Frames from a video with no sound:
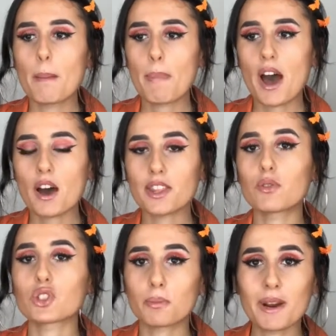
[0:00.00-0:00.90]
But they're
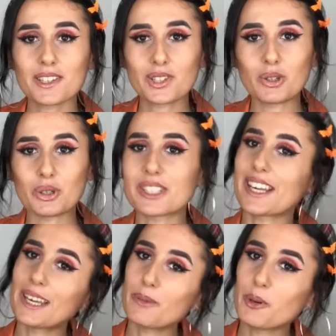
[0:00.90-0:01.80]
also practical because
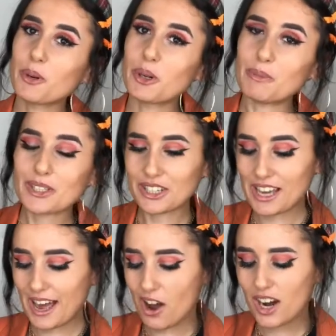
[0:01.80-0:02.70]
they keep you warm. So
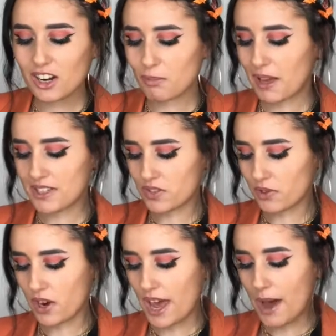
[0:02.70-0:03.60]
yeah, I love blazers
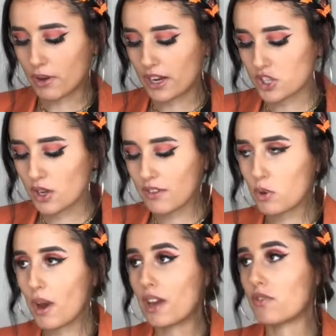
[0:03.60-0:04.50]
for a night out, and I do have
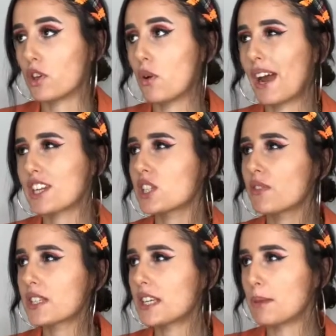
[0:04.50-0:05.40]
quite a few. I actually
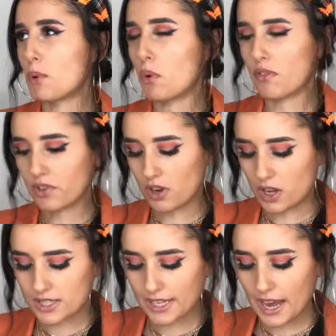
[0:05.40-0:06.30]
recently bought one from
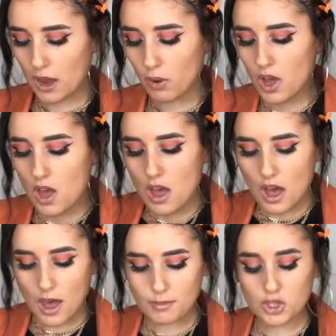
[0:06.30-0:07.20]
Nasty Gal
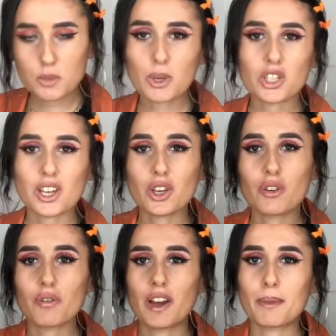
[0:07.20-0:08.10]
just because I
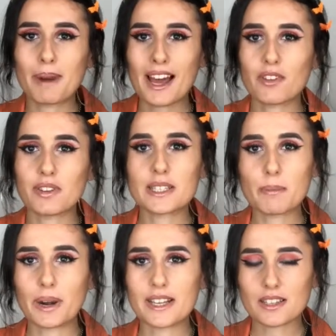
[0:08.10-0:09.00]
couldn't find a black
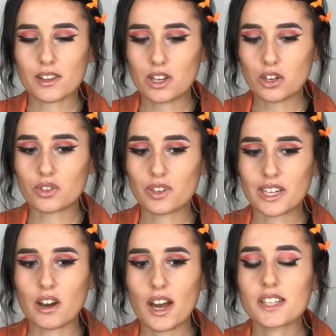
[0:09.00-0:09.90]
fitted blazer that looked really
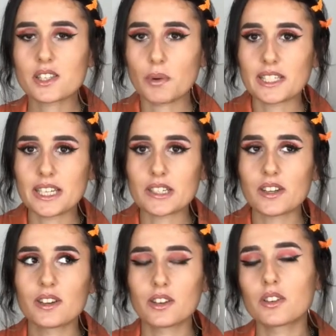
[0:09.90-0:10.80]
nice. So I did
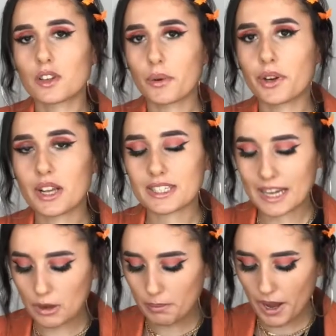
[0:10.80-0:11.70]
go on Nasty
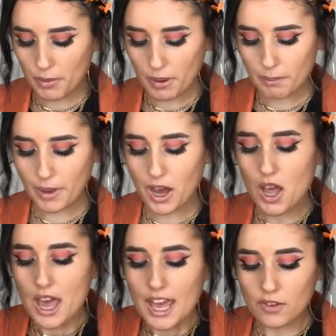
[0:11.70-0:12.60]
Gal and buy one. But
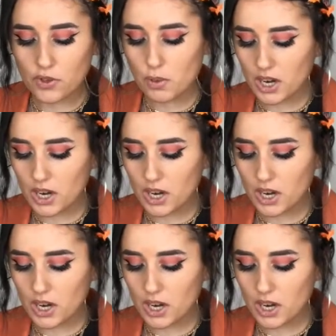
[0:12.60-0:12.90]
if you